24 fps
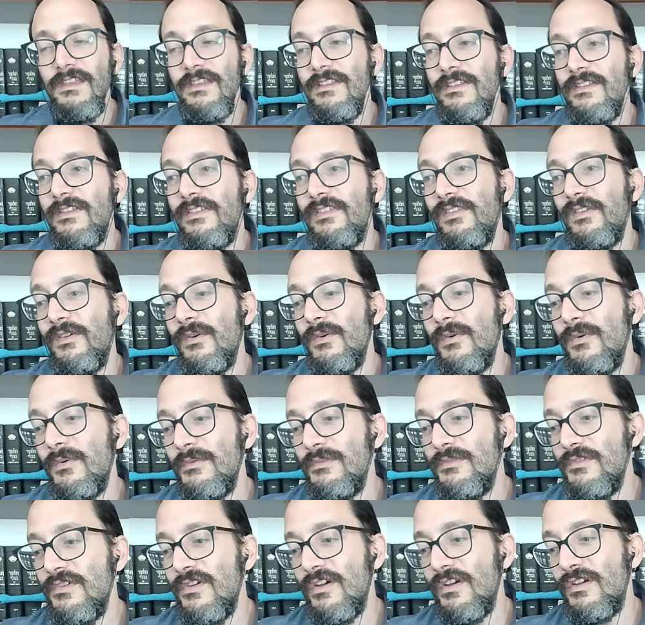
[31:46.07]
So
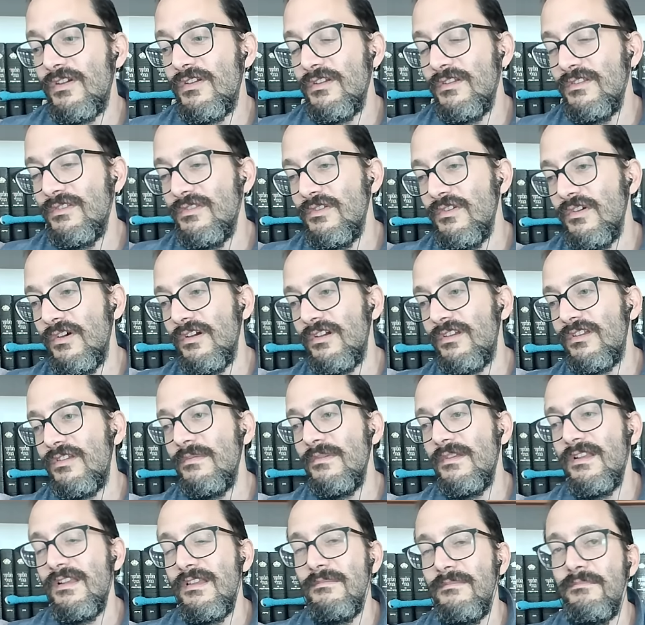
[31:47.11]
New York New York
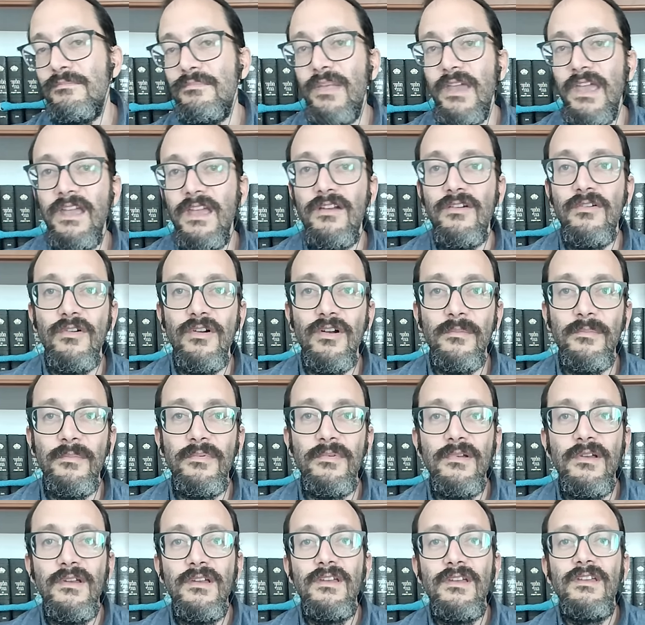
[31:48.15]
Community Bancorp
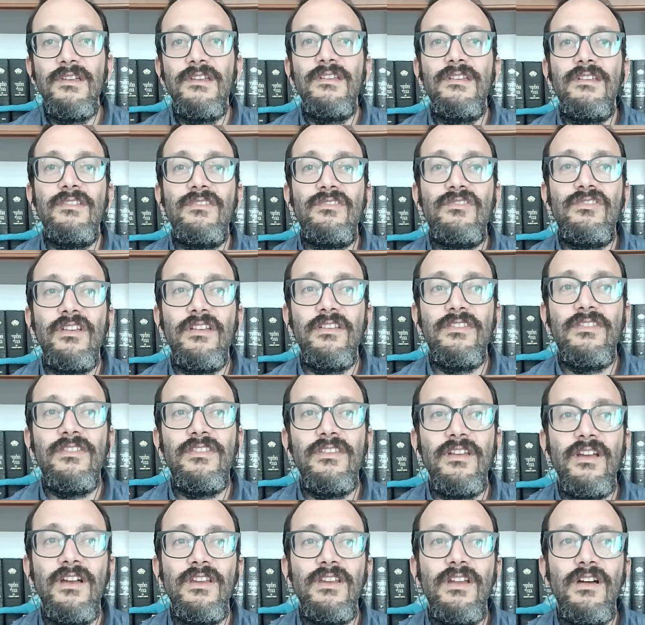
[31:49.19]
is just
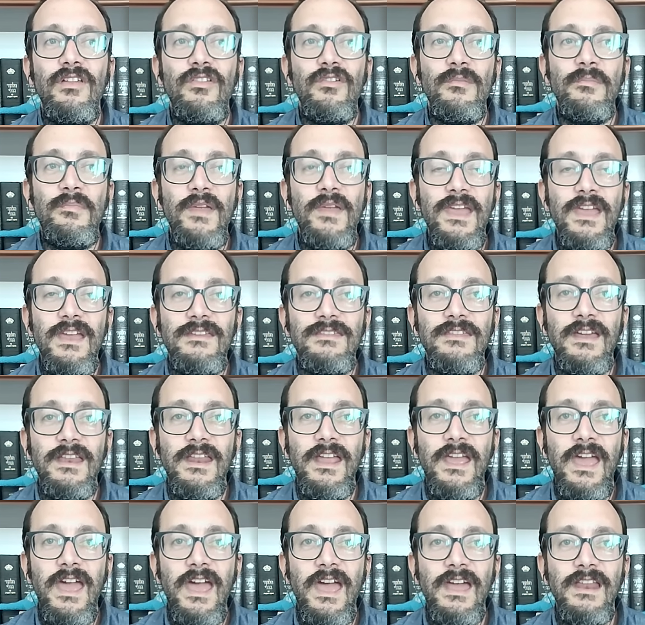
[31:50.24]
another bank that
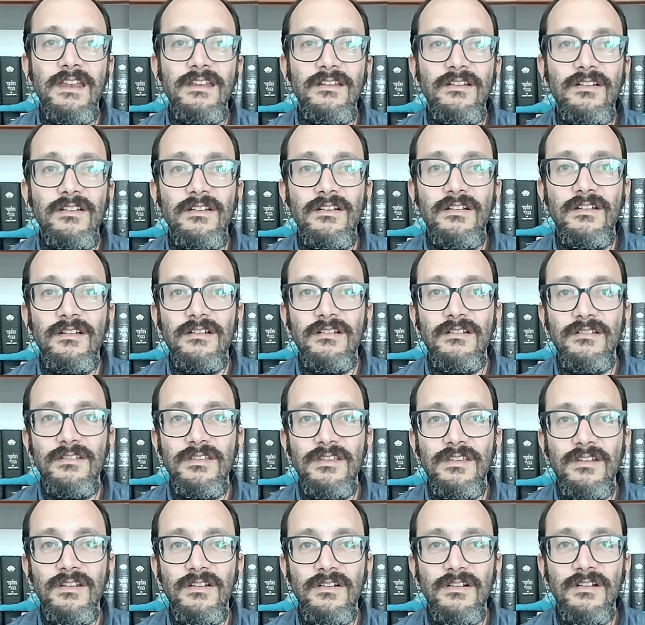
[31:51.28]
had a,
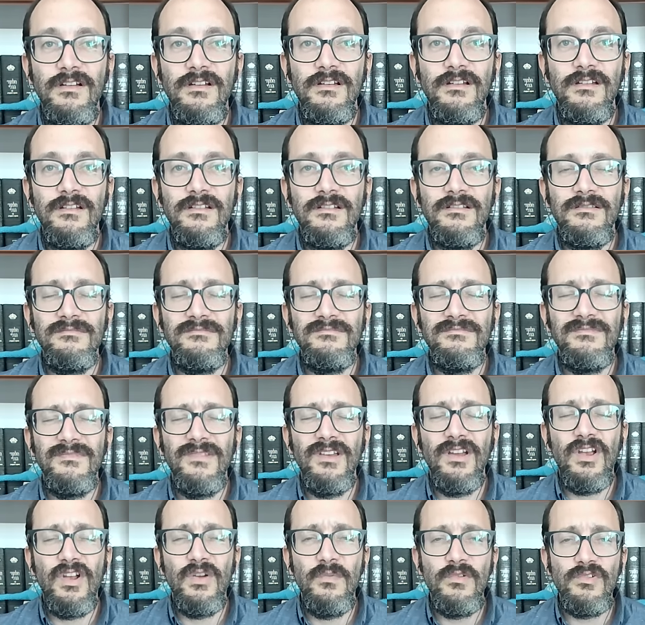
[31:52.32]
you know a,
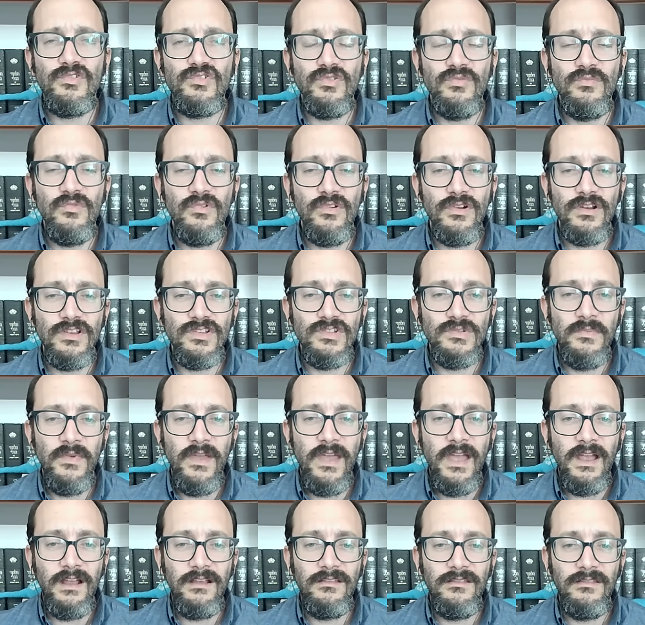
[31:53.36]
a commercial
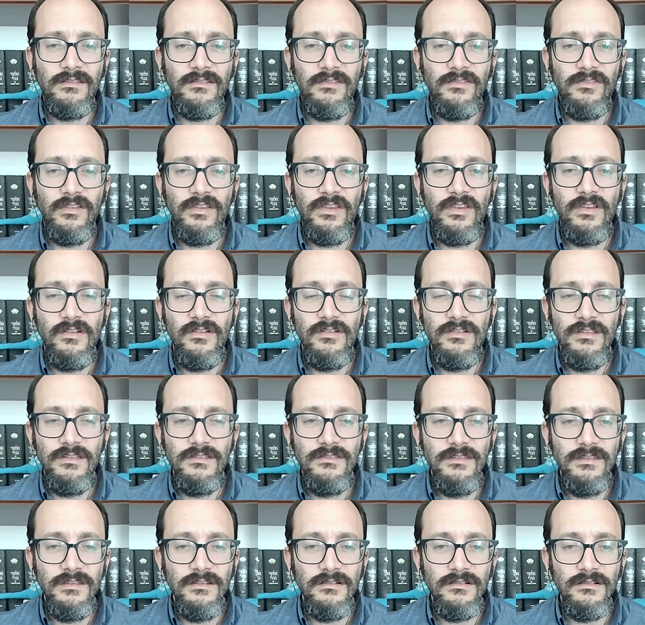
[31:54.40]
mortgage-backed security
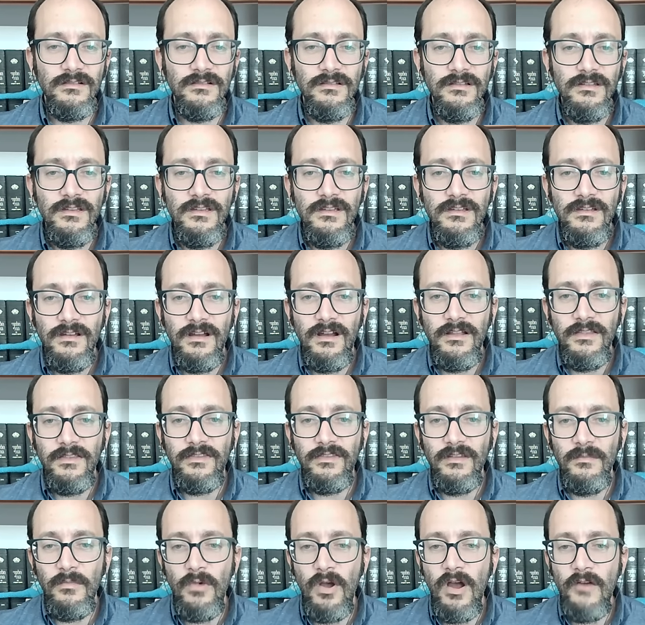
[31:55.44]
deal on
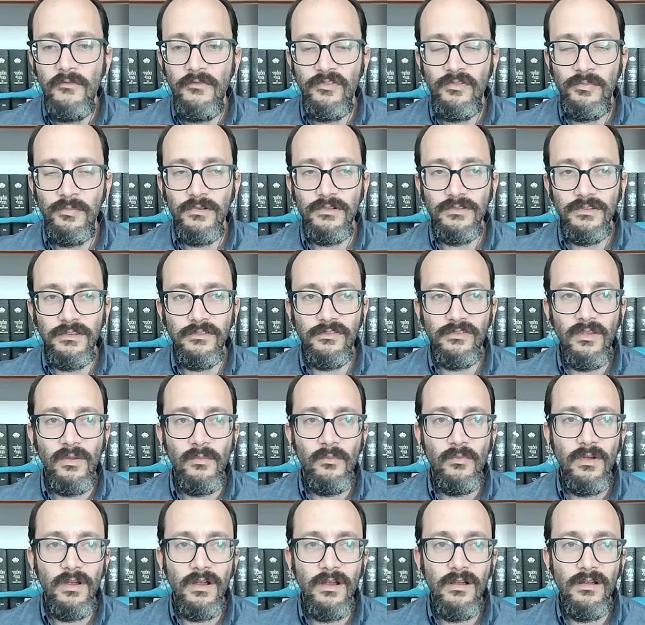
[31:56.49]
some office building
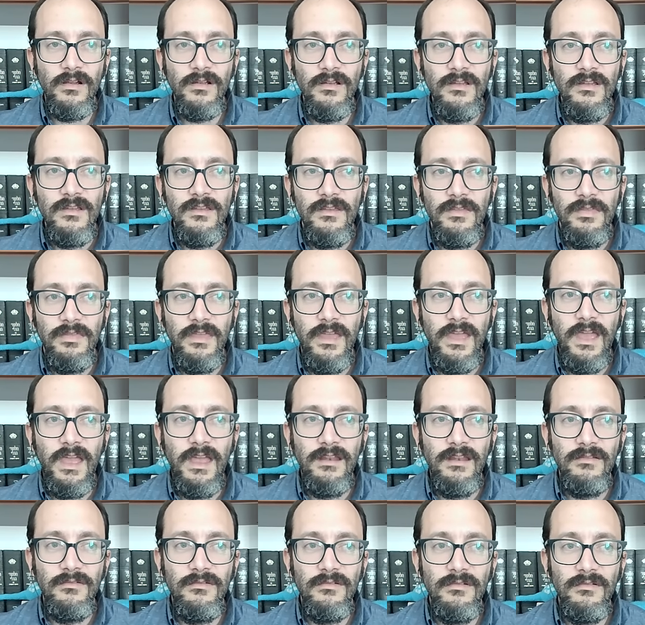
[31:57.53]
somewhere
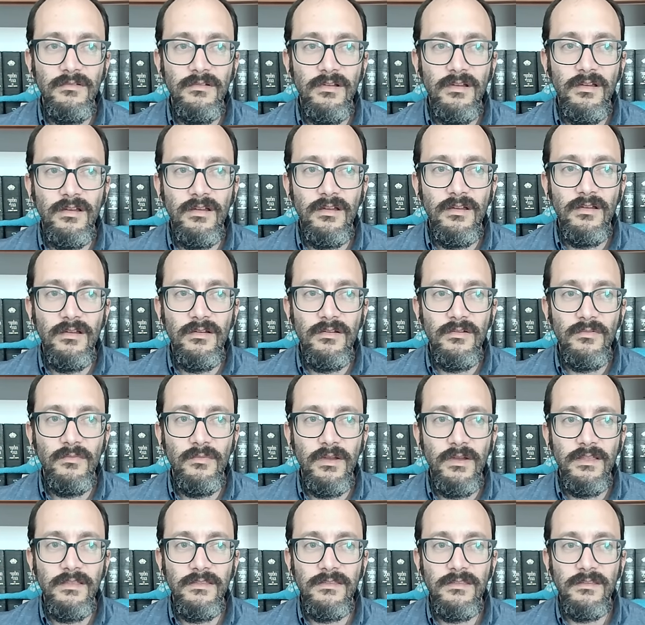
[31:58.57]
that Uh,
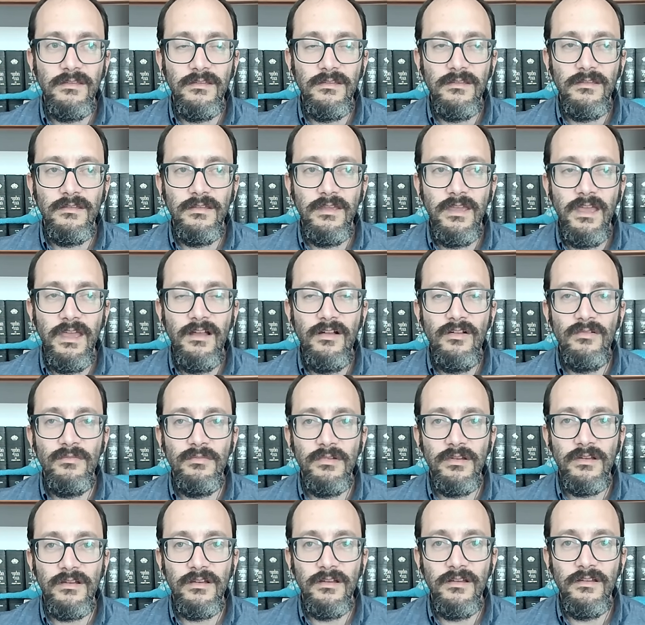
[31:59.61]
went to hell
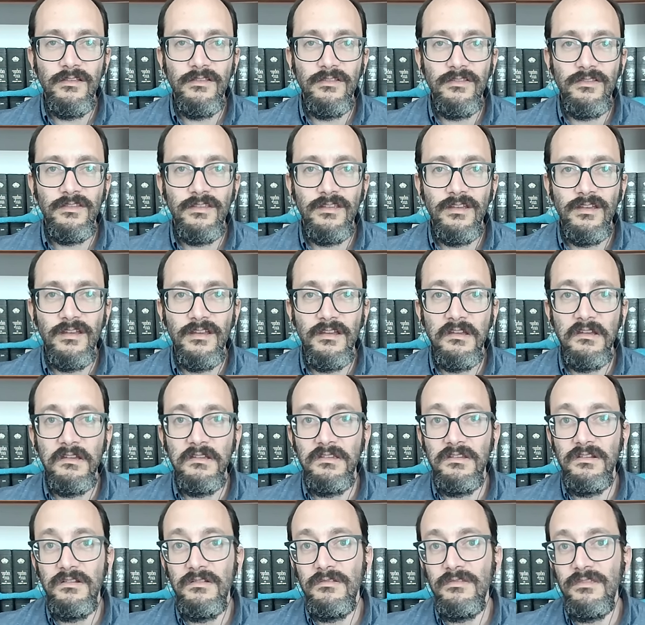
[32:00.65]
because, uh,
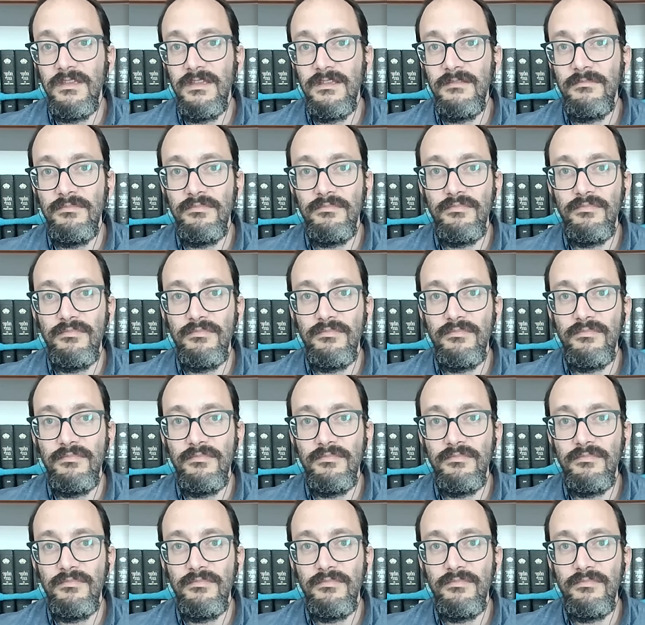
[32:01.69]
you know, they